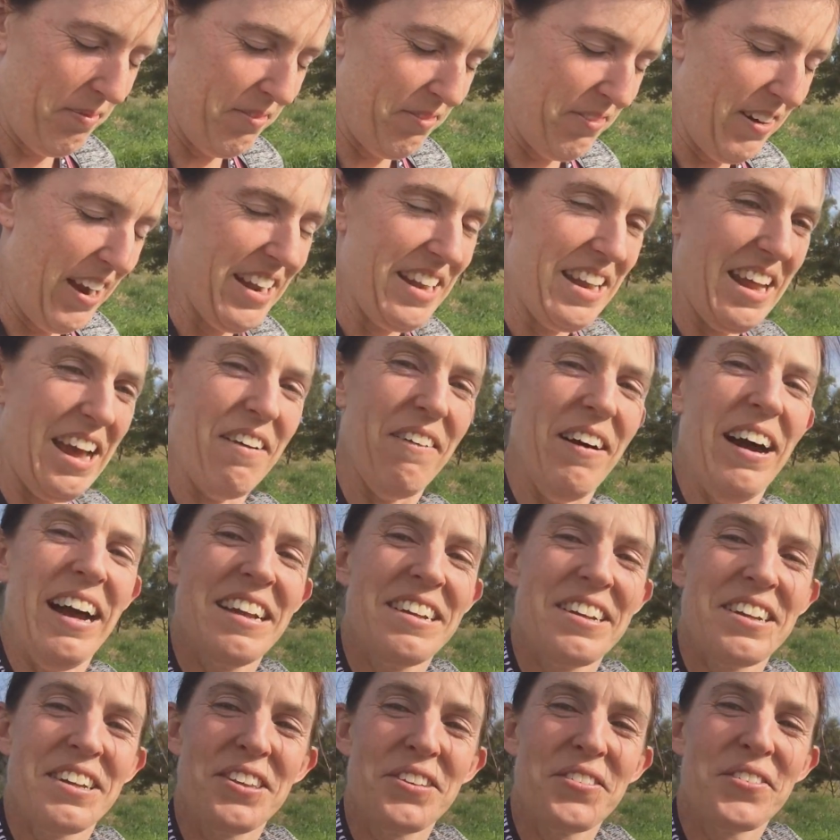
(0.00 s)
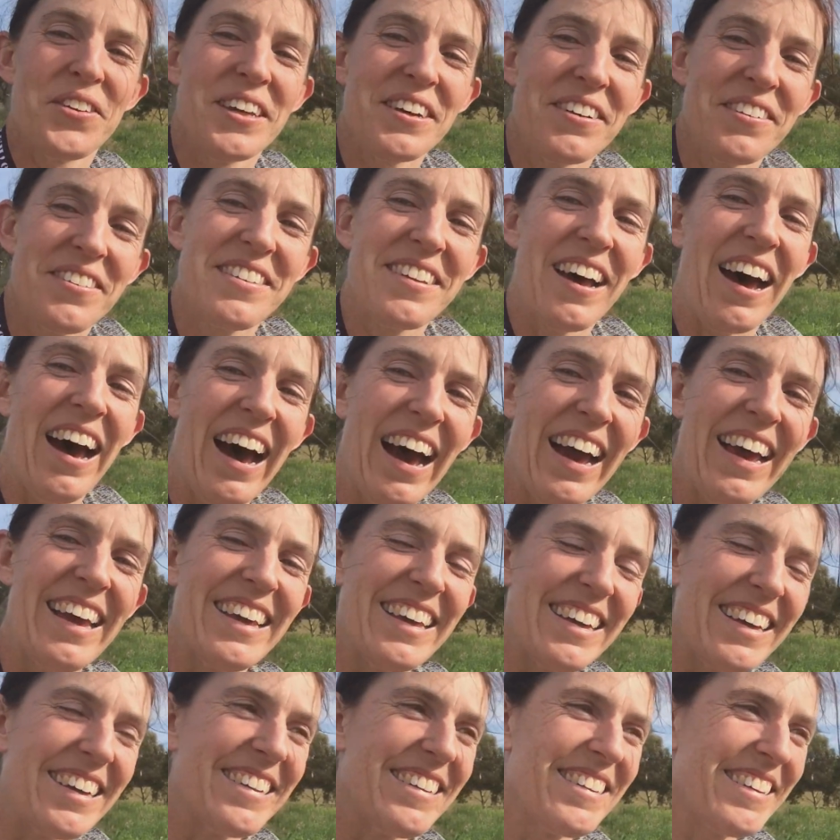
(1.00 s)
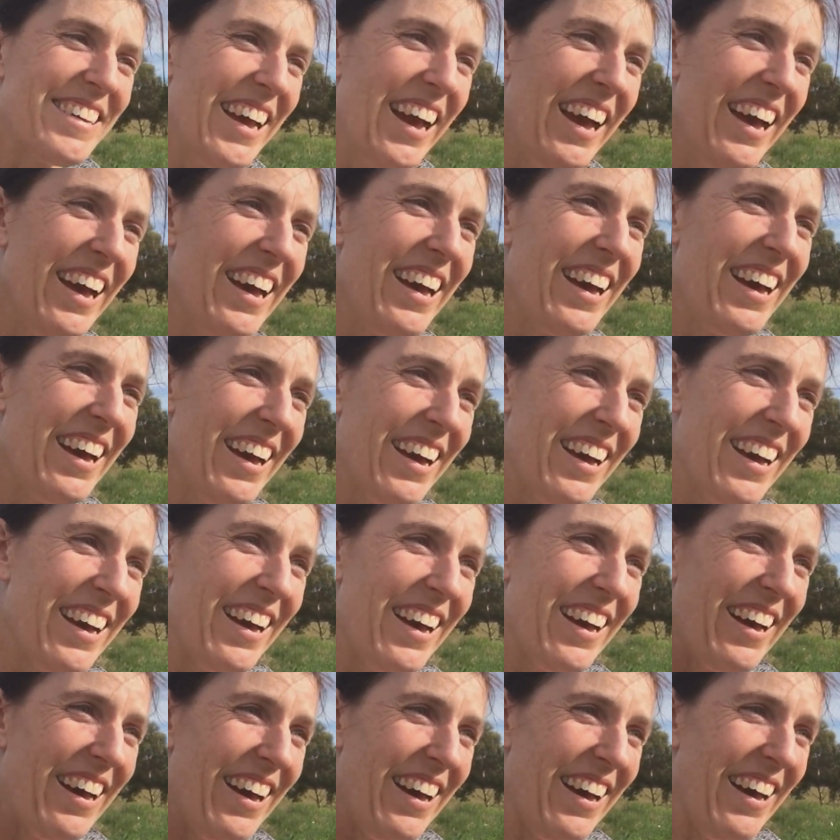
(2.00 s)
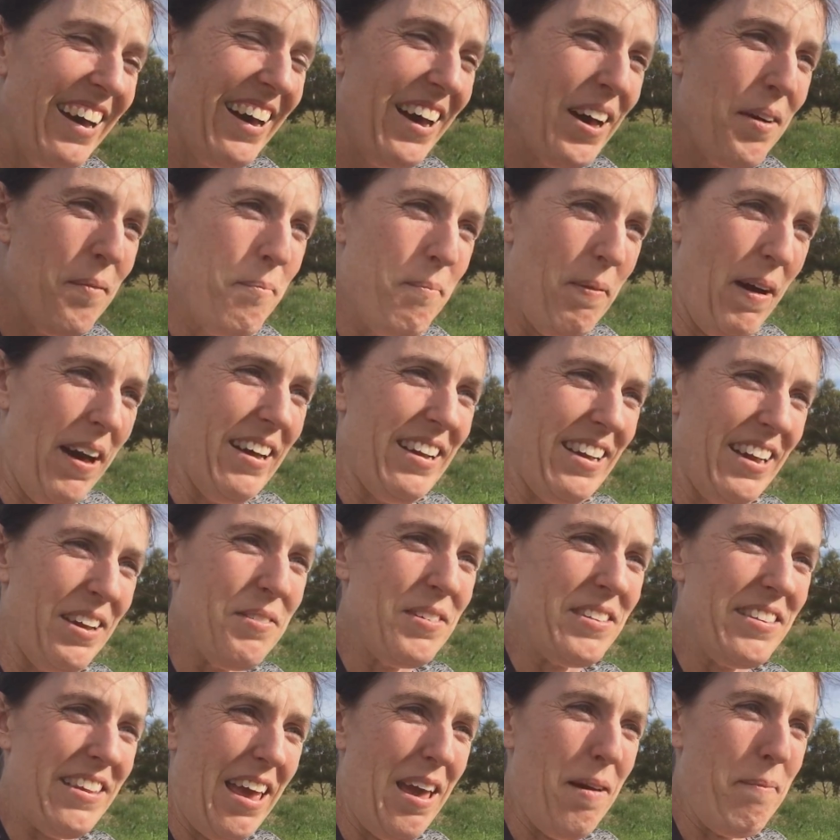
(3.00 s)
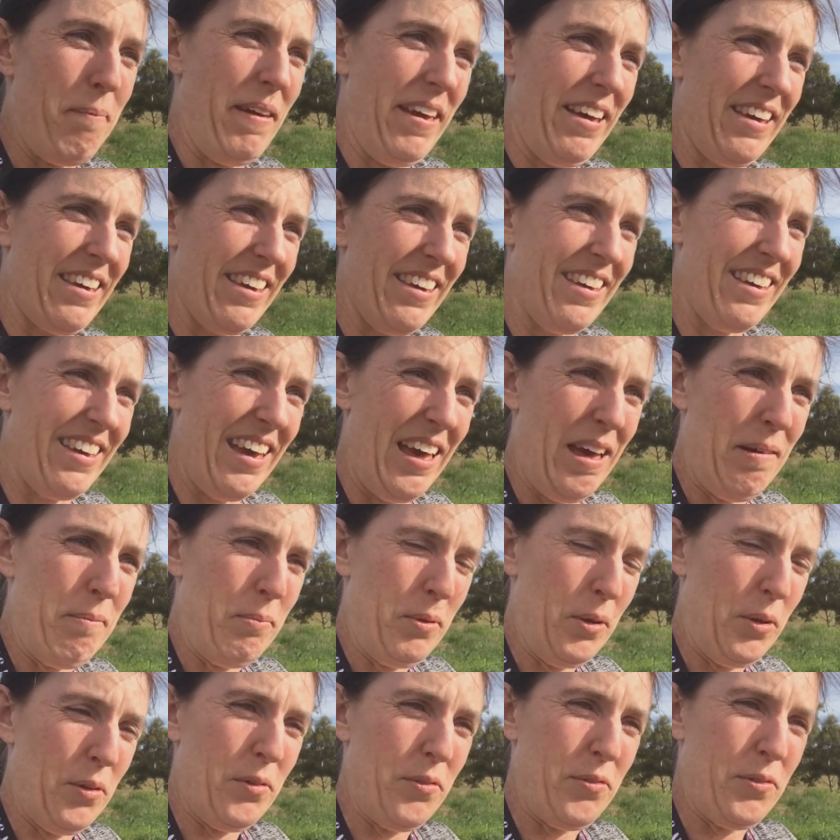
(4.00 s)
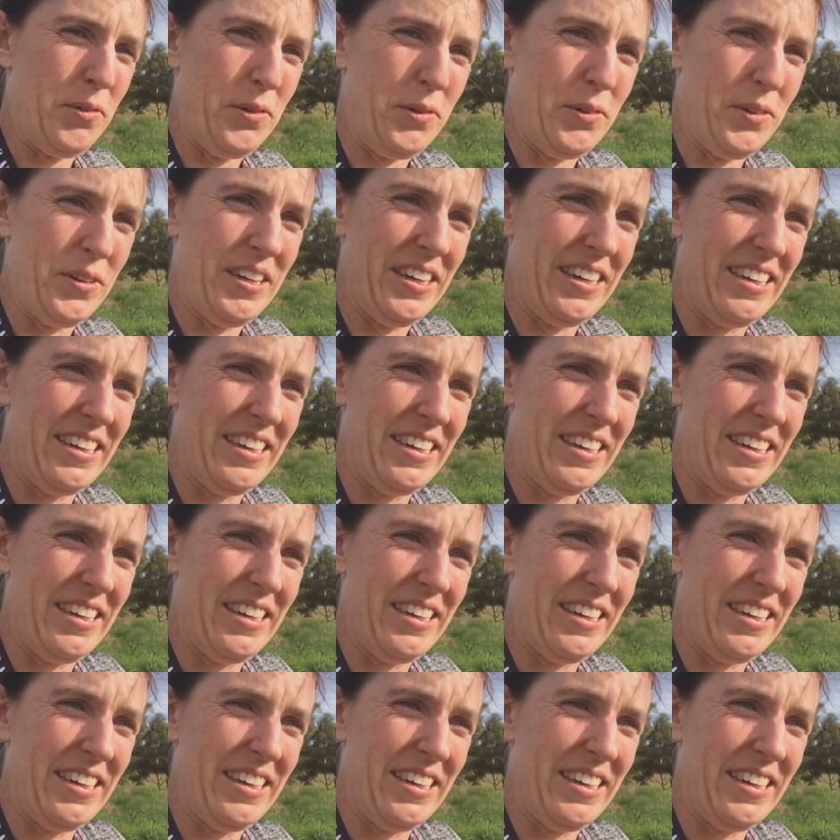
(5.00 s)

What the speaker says: Right now I just feel tired, but it was epic and beautiful.